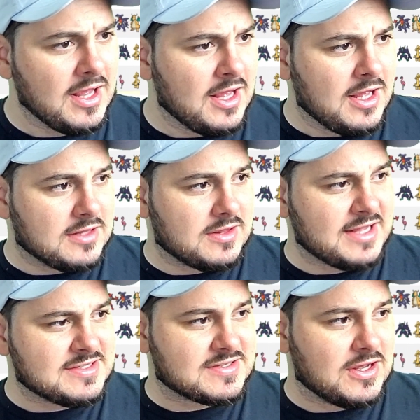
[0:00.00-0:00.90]

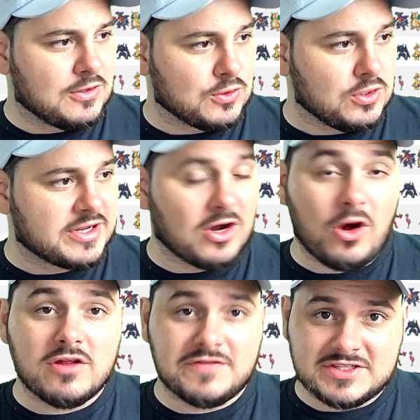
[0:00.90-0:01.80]
let's look at
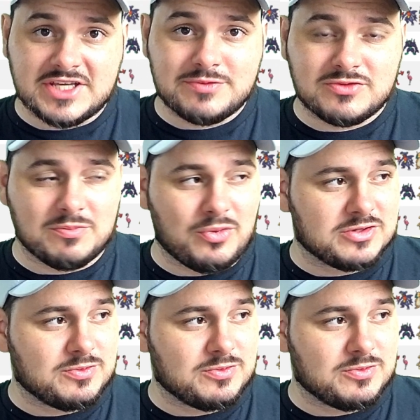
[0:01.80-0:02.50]
all of the teams for the Baltimore